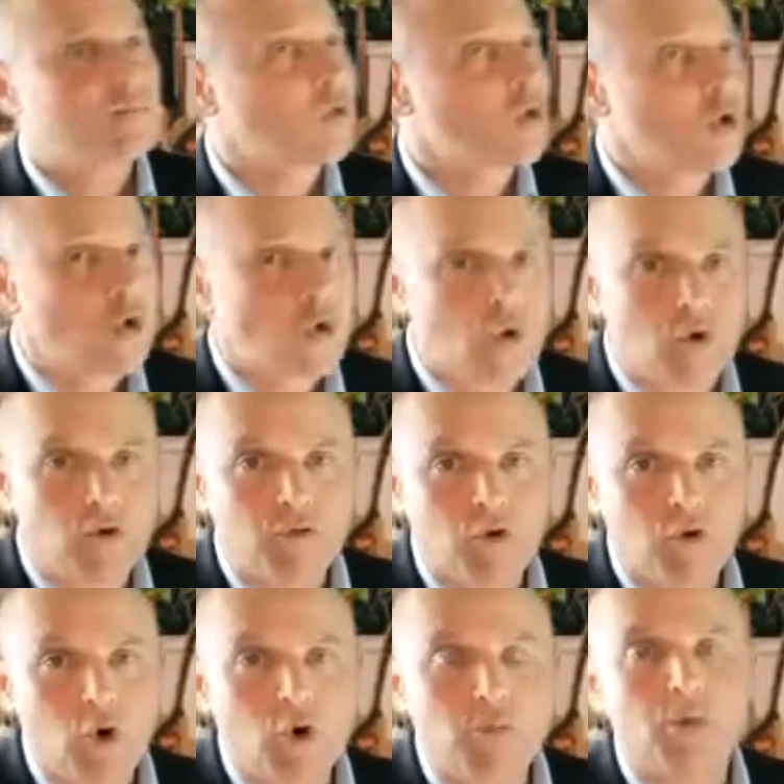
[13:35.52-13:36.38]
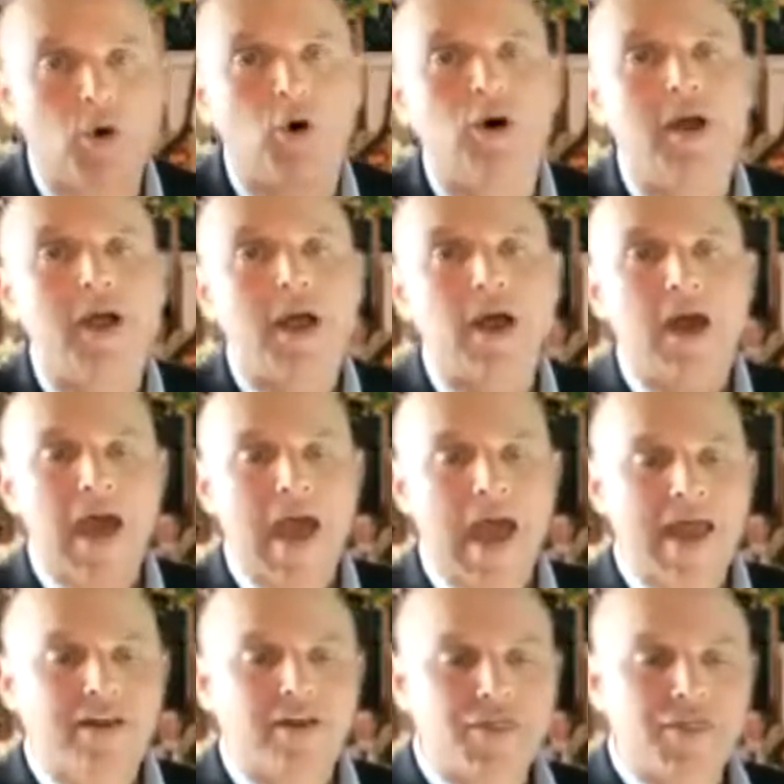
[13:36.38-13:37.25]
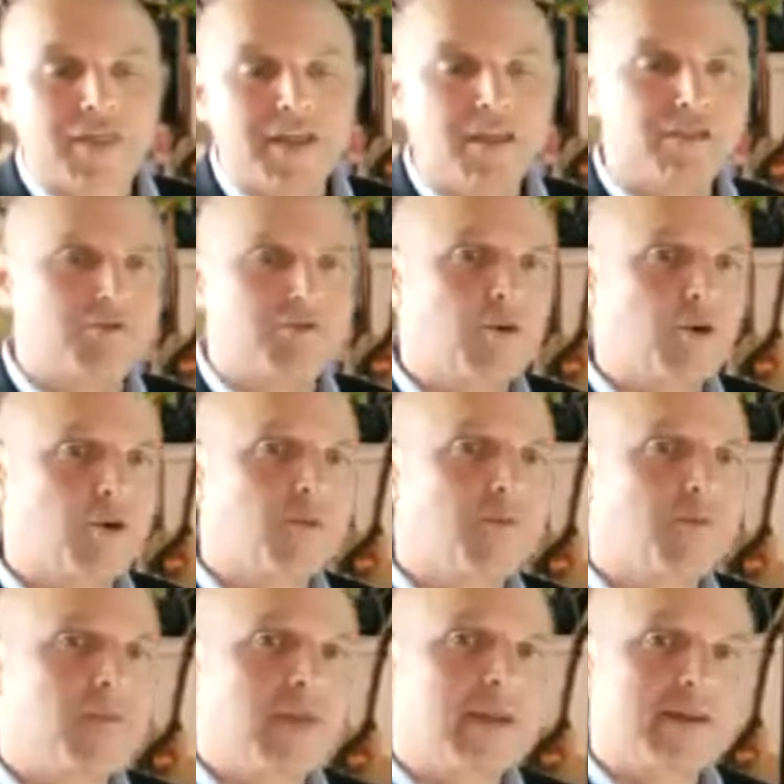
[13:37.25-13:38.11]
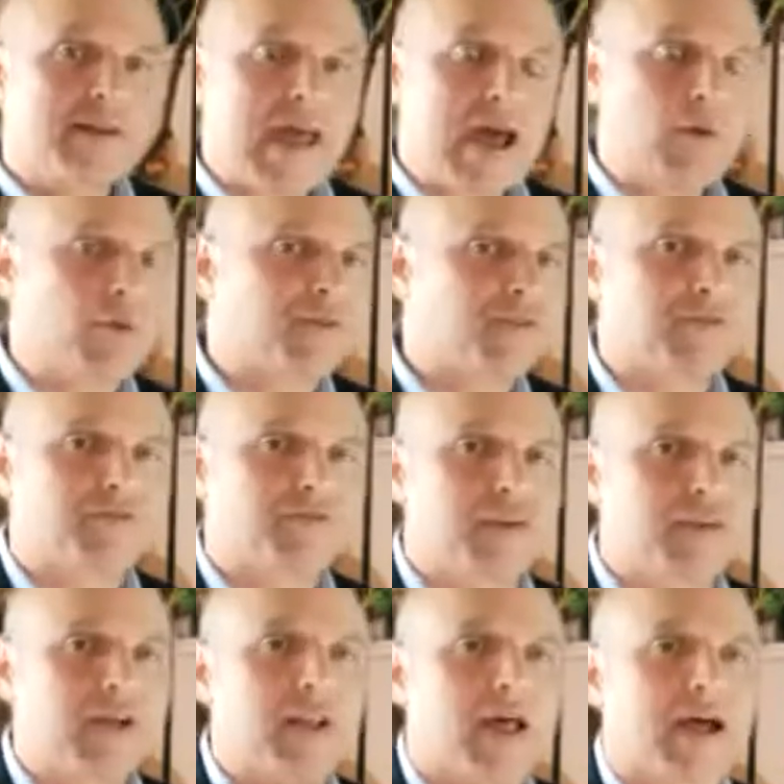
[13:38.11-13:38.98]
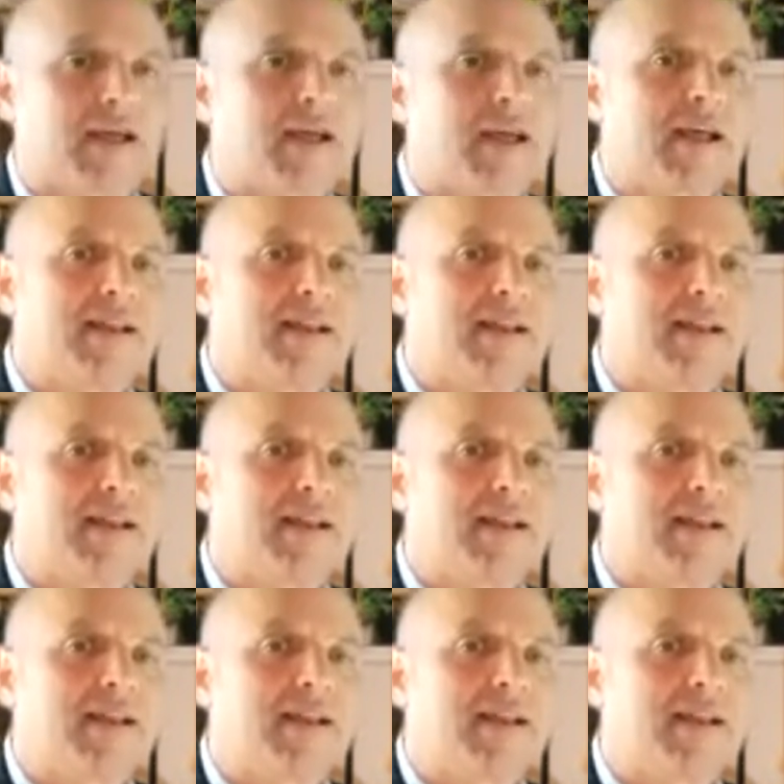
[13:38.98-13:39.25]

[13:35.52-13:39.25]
or more, and think through, now what's it feel like?